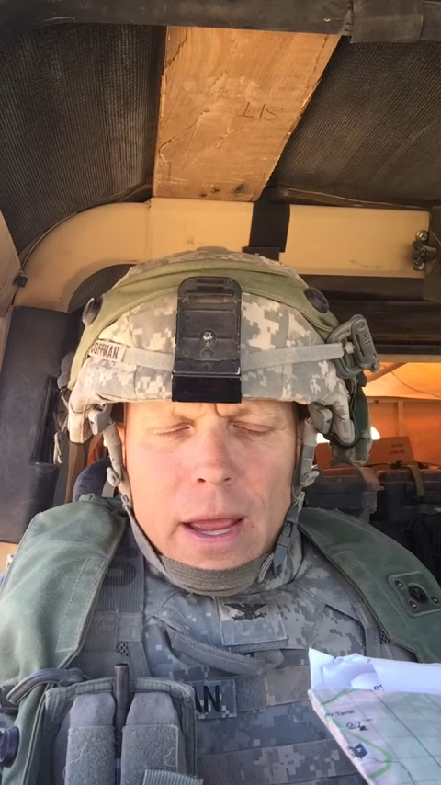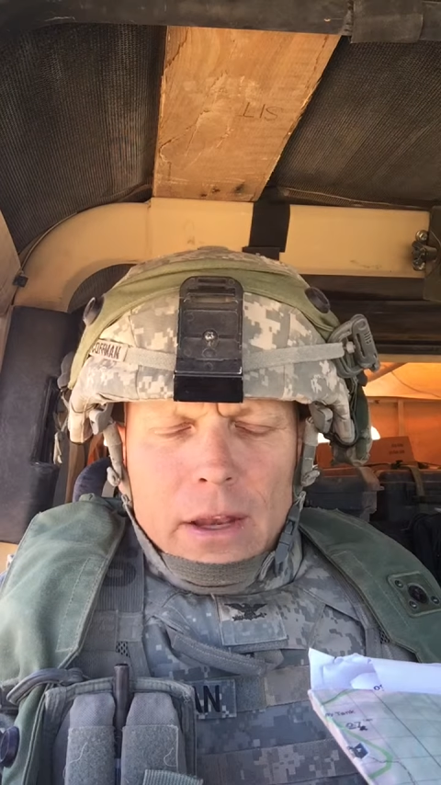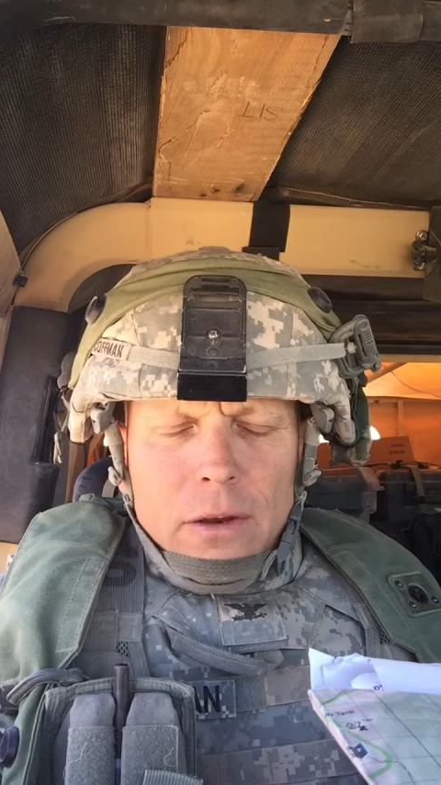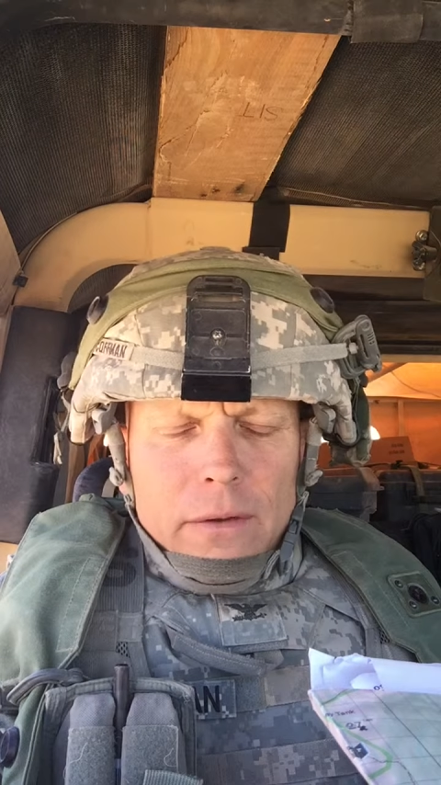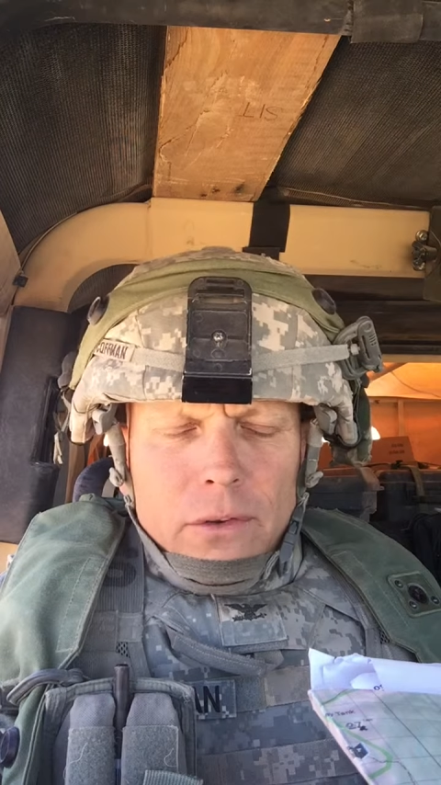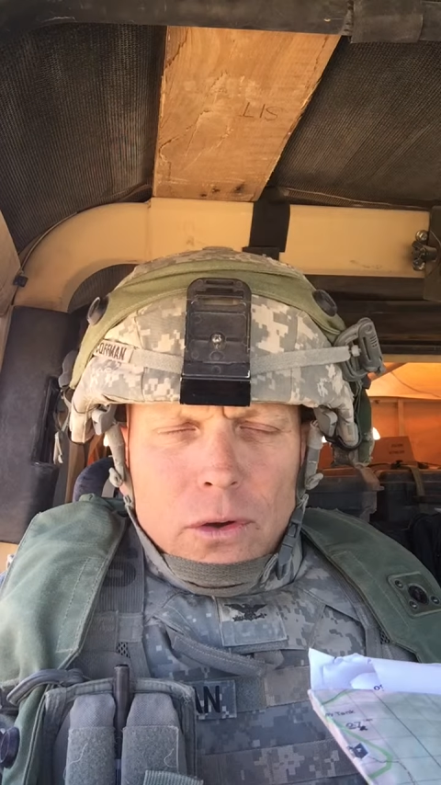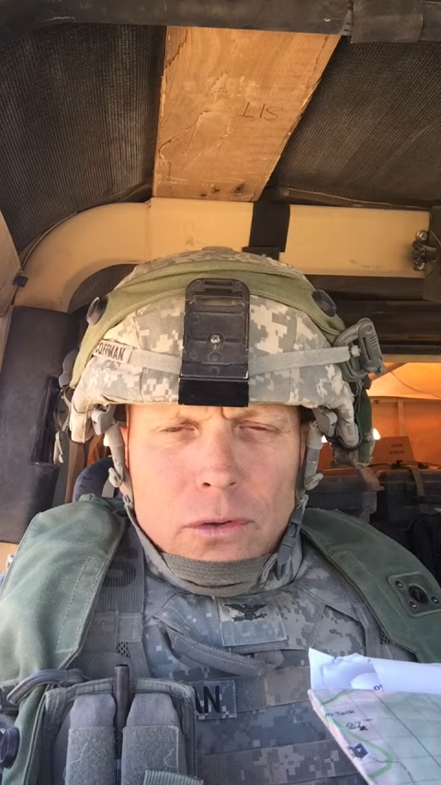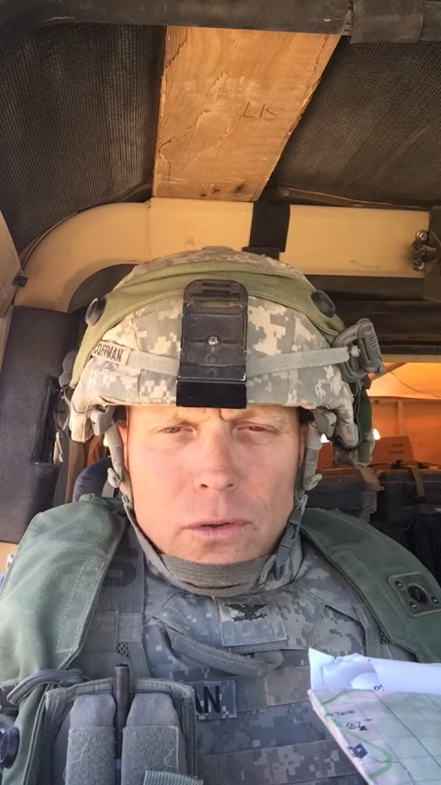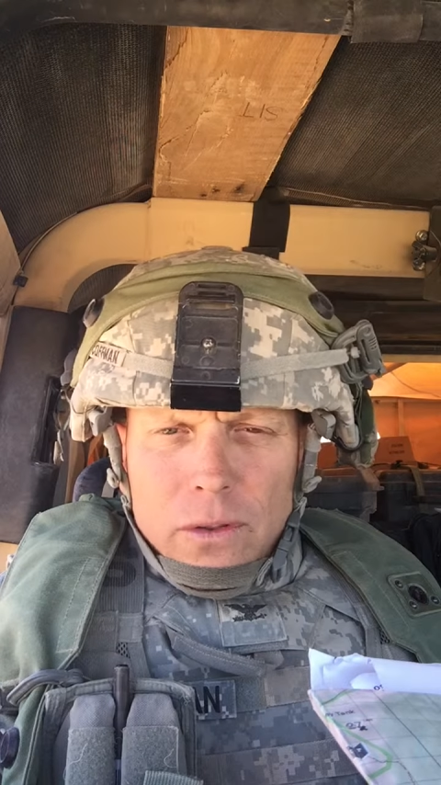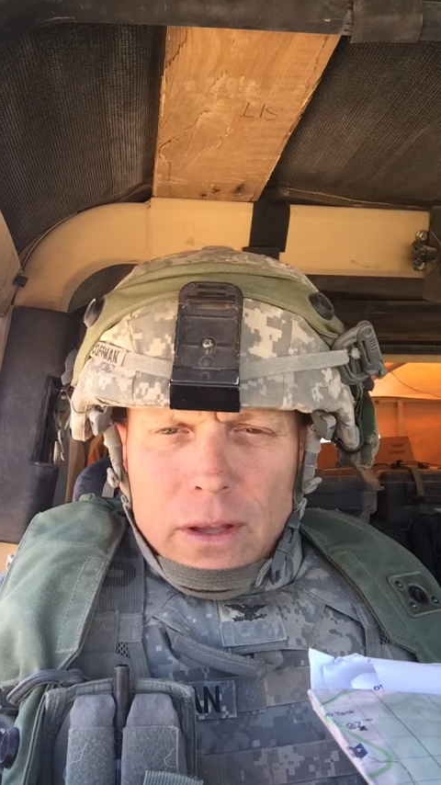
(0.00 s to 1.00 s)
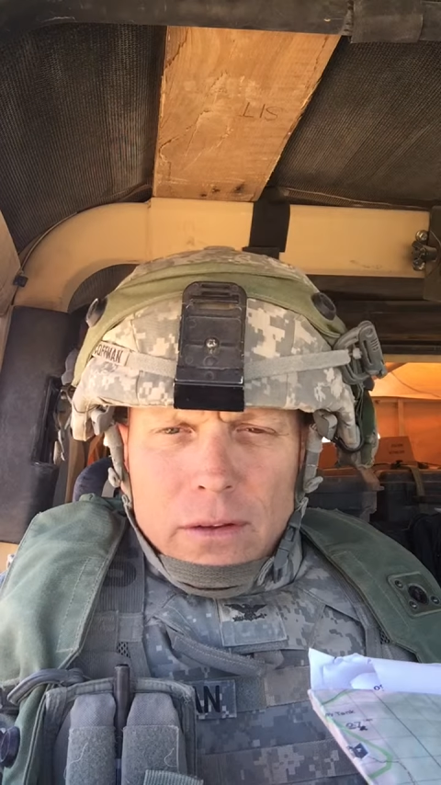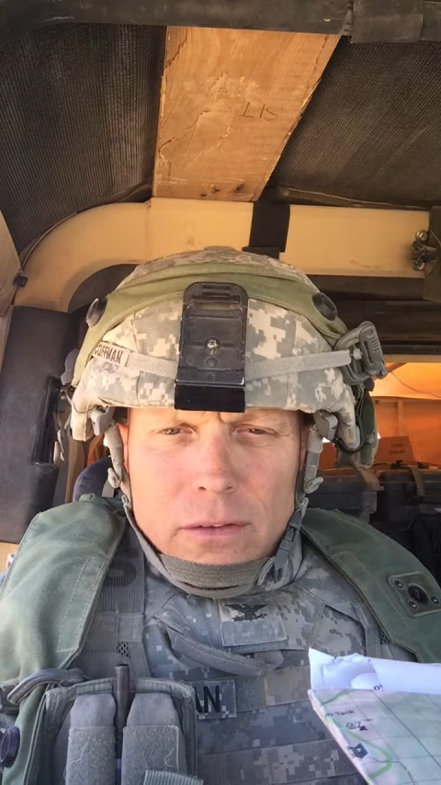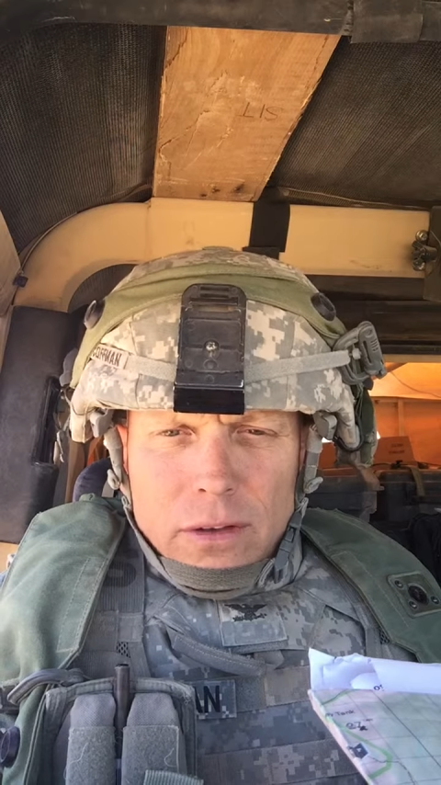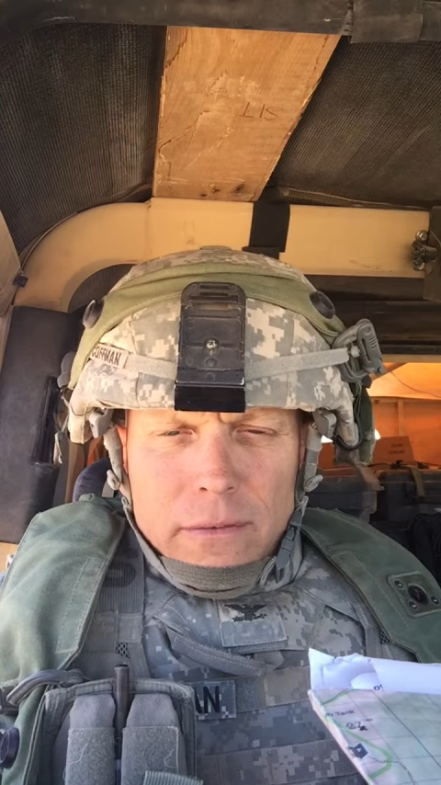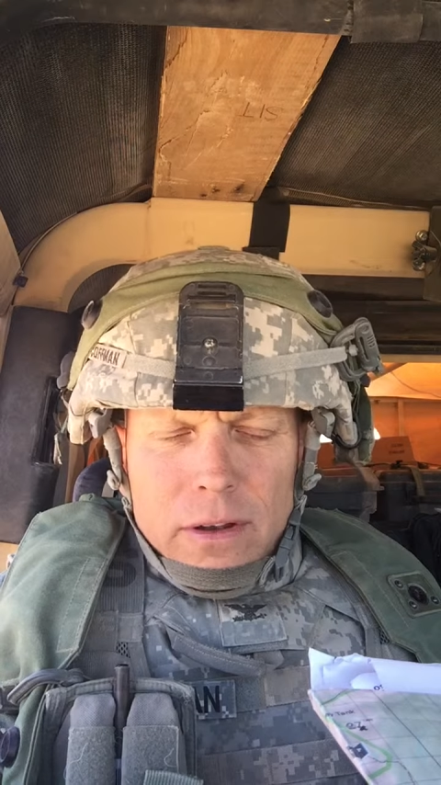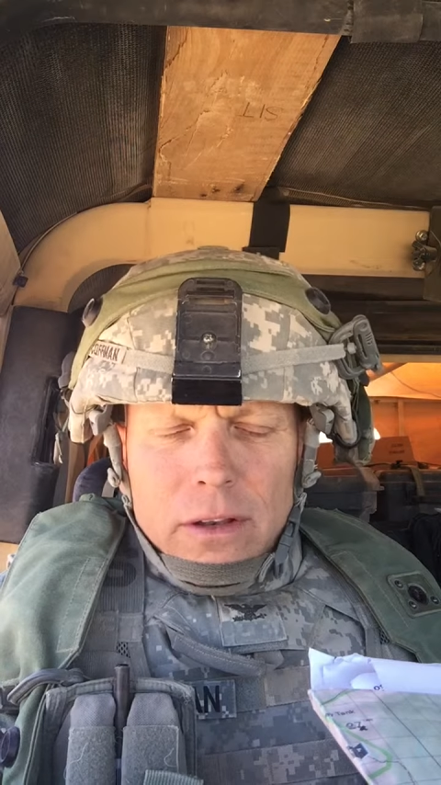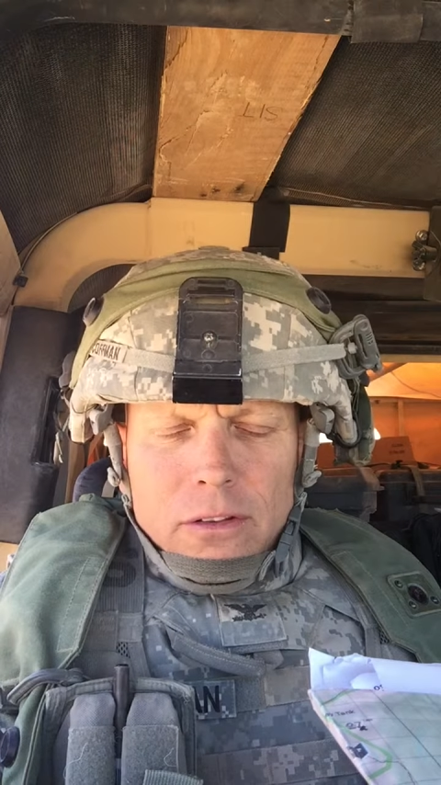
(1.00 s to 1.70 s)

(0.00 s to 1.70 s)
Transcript: And you have to go through the 7